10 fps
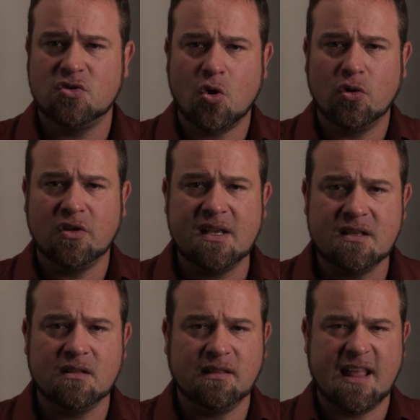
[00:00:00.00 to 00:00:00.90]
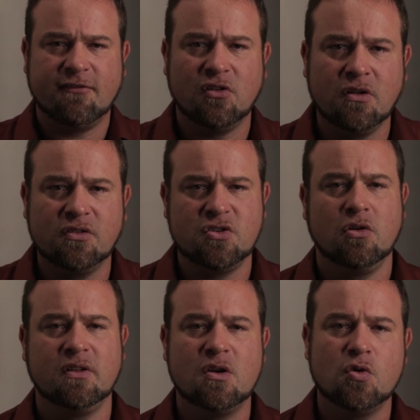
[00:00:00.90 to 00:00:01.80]
totally level,
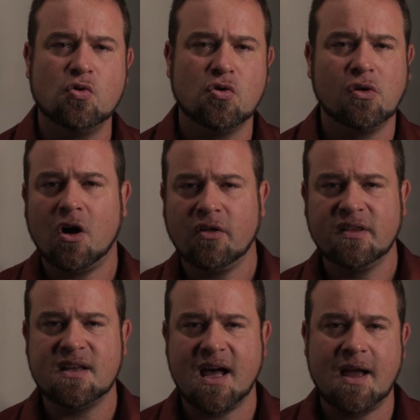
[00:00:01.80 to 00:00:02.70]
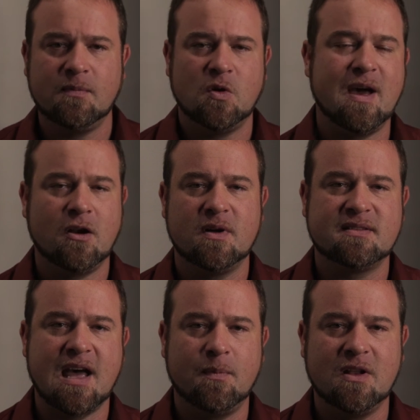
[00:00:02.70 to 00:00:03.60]
totally cool all the time, no matter
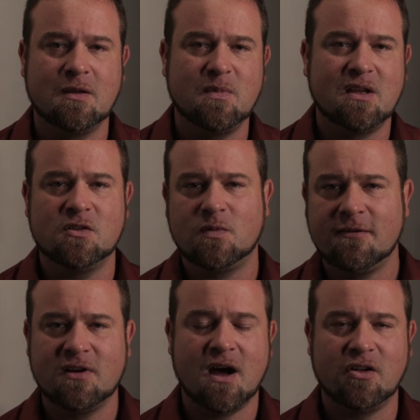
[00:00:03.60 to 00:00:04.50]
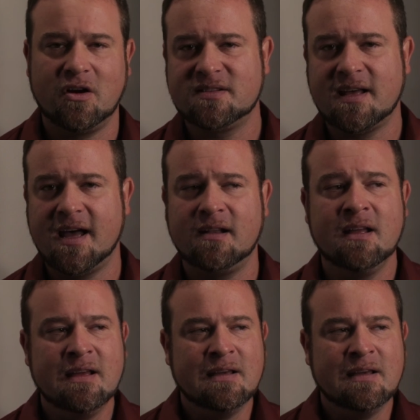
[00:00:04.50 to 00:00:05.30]
what's happening, because we have God on our side.